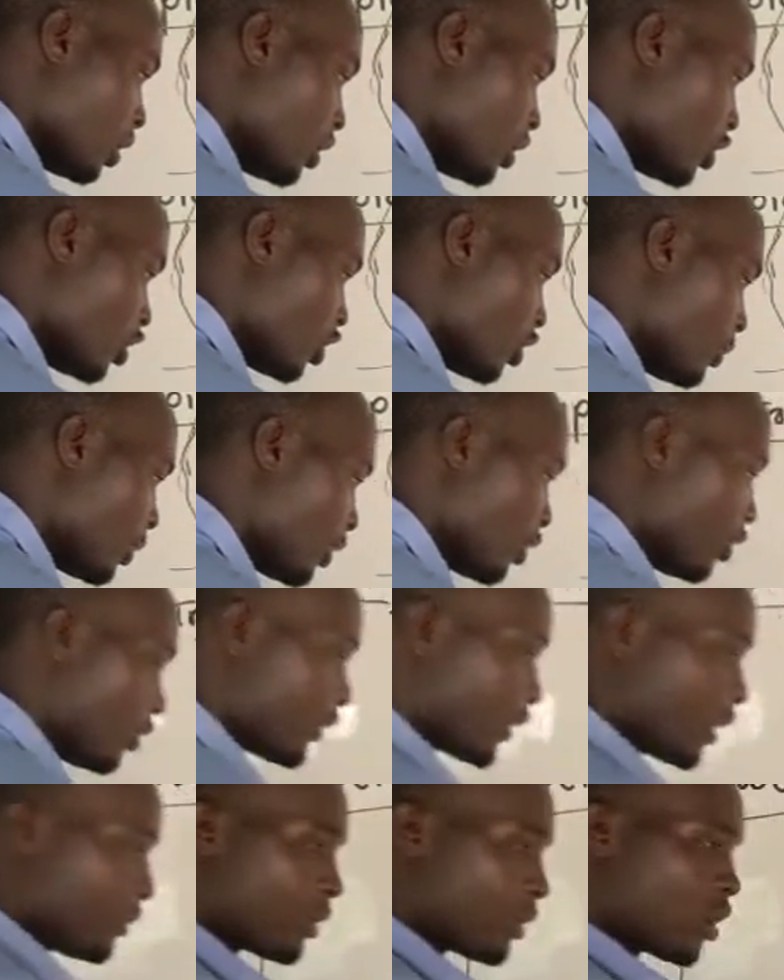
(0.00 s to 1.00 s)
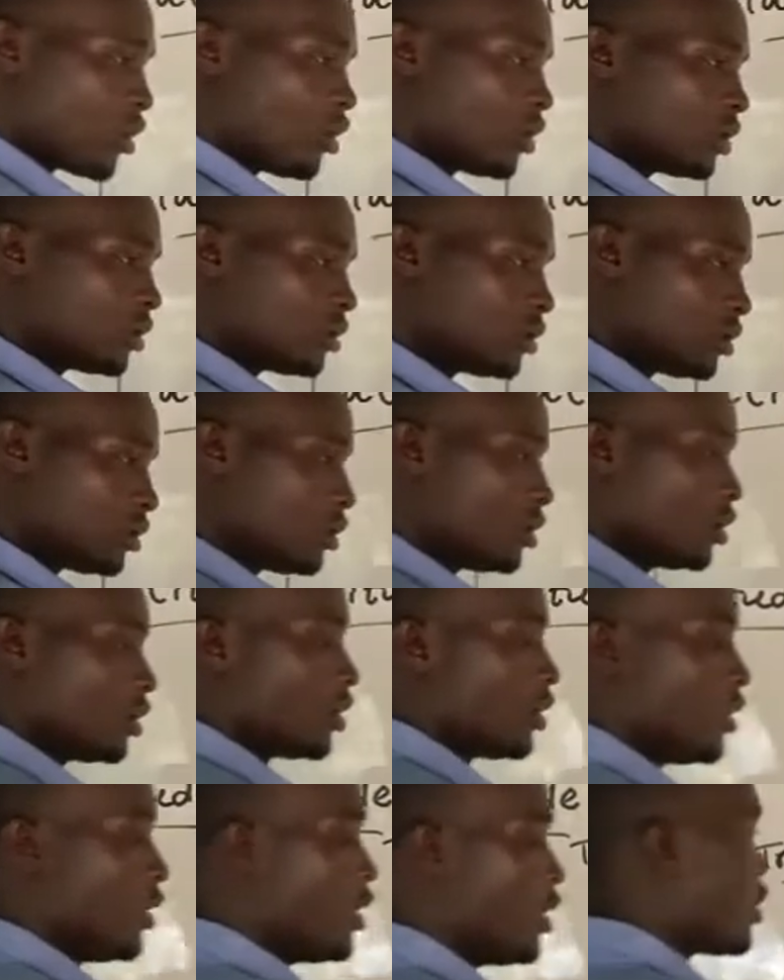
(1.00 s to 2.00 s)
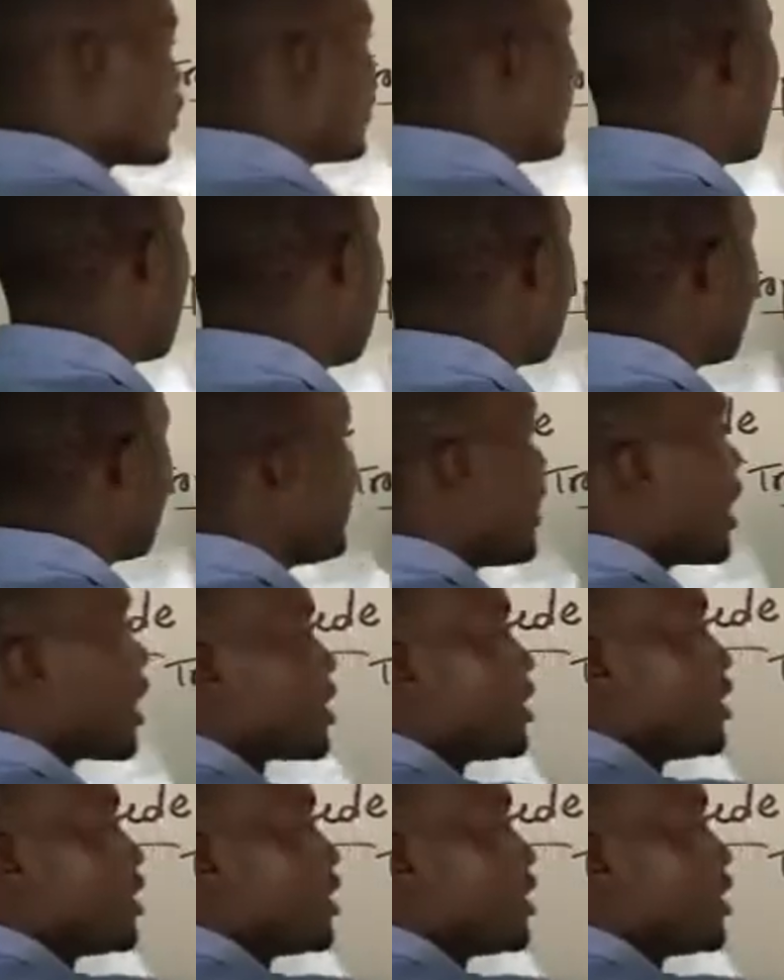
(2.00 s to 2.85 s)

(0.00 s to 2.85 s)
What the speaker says: Tropic of Capricorn. This one is marked